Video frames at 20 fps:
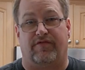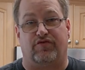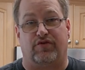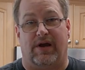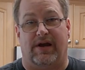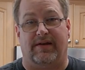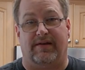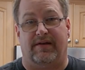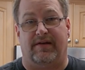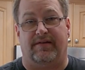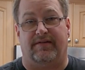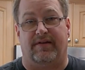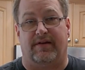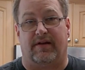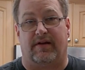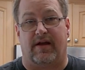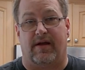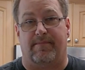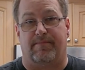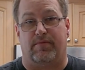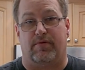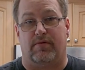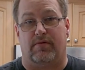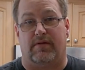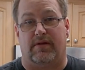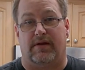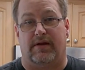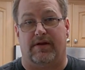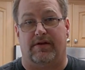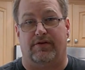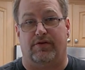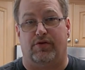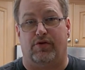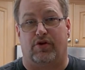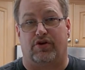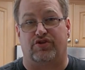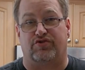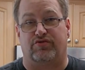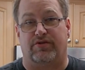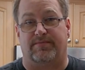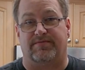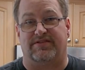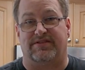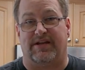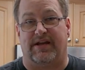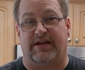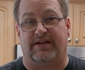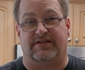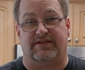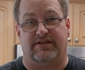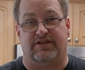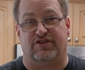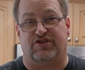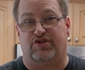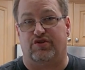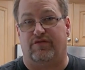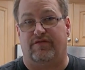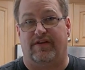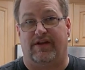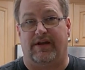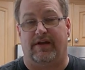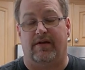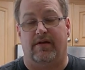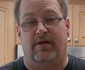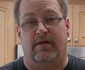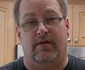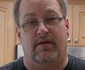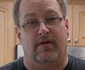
We've tried these on a couple New York strip steaks in the sous vide